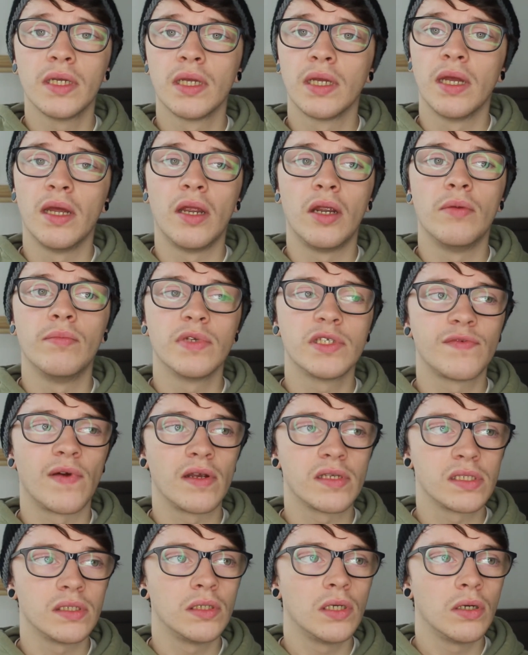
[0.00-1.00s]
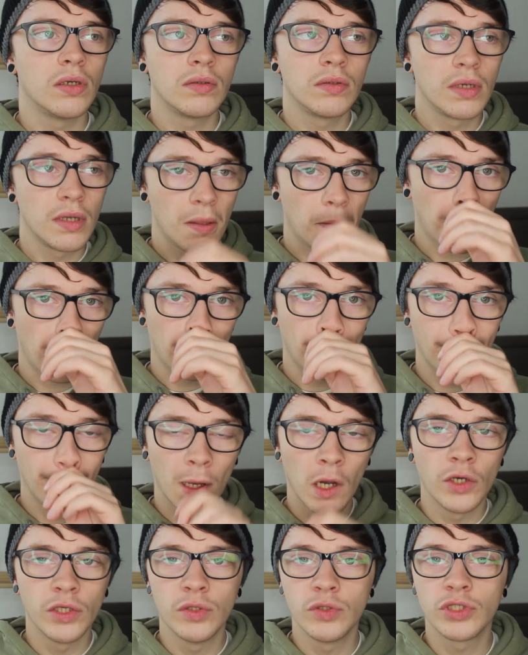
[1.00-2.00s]
As far as I know,
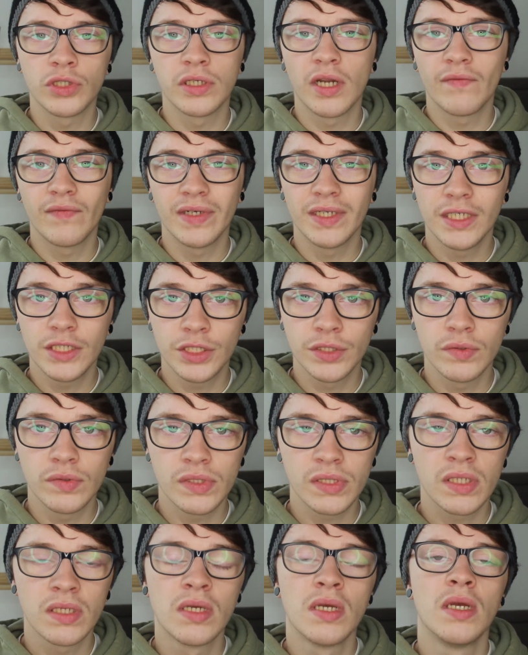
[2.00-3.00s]
OU shouldn't have any issues.